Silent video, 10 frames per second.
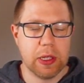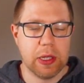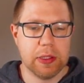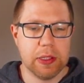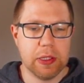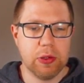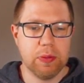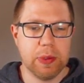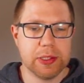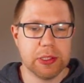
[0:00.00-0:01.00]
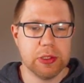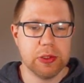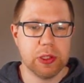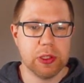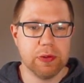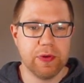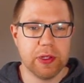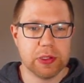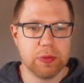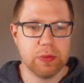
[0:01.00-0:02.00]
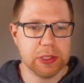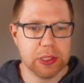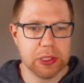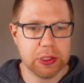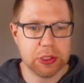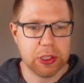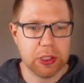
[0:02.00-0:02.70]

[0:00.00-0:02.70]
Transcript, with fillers: and then on message, we're going to fire this on message,